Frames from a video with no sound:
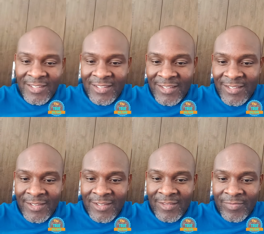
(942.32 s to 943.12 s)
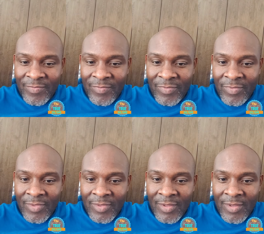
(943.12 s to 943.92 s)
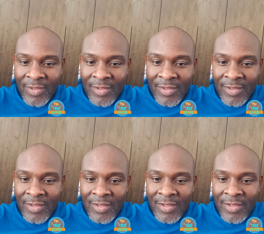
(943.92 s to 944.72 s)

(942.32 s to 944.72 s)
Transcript: (silence)